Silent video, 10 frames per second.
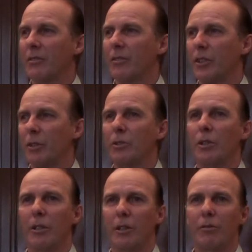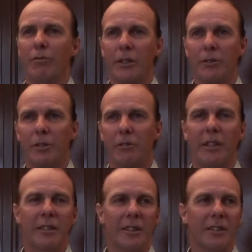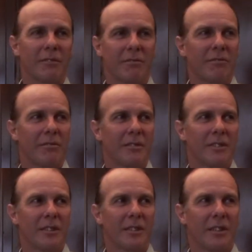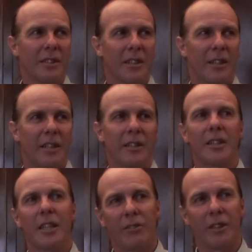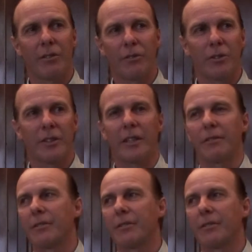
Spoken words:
for you to learn real surrender and the giving of yourself.